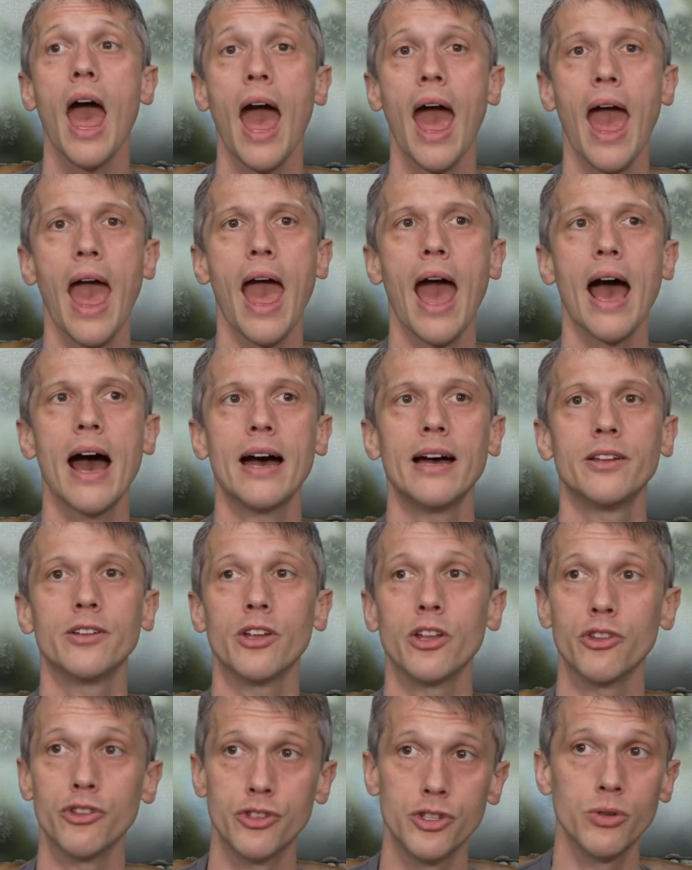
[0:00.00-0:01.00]
and
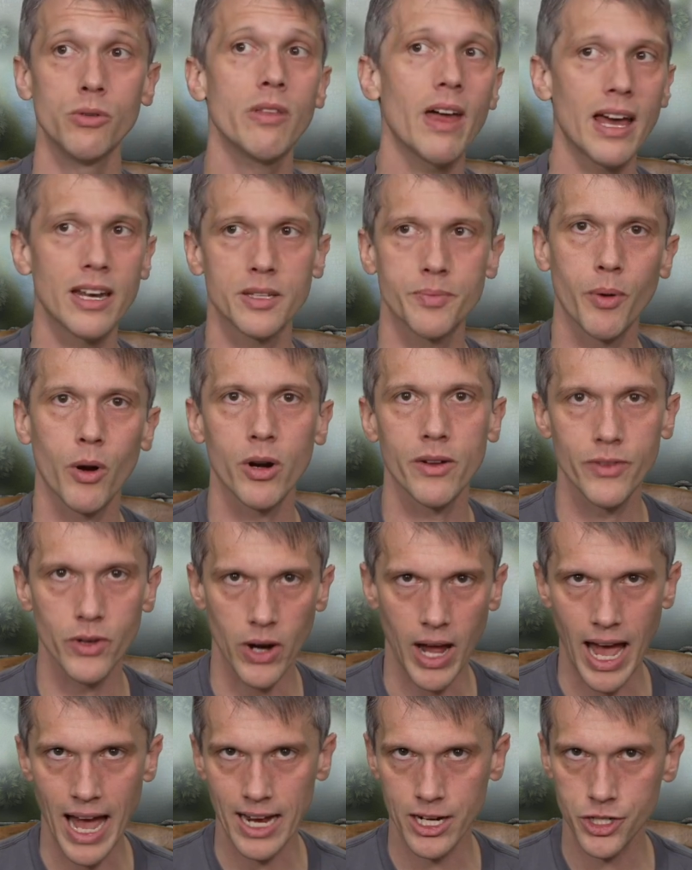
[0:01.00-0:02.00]
do that as part of
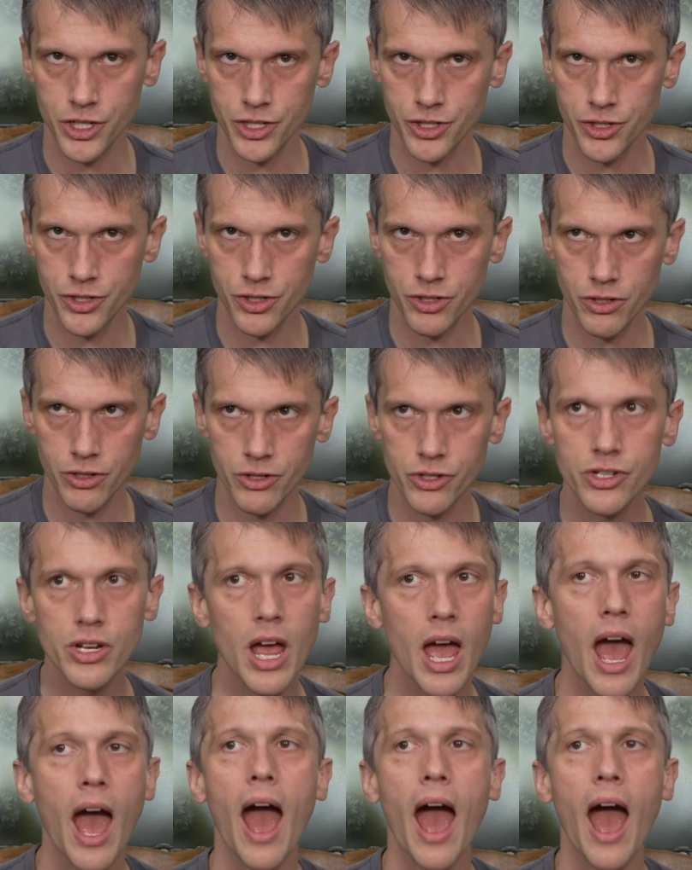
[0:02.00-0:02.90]
your action surge.